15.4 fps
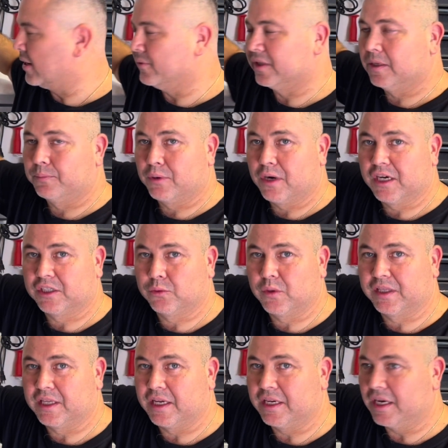with a brush,
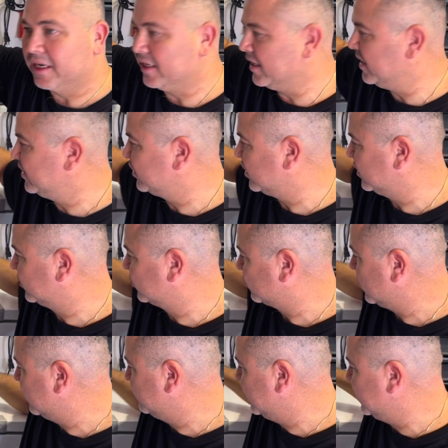with a Ninja,
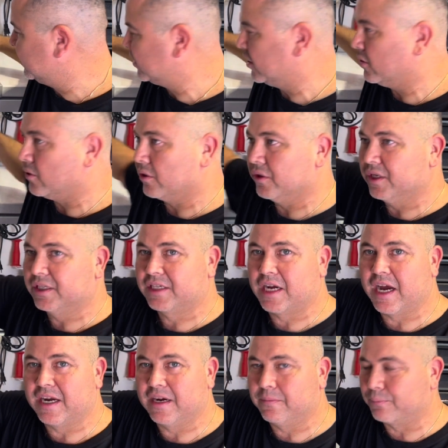Scrub Ninja, or this
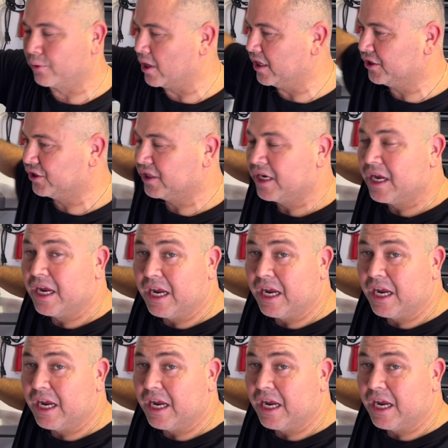kind of brush,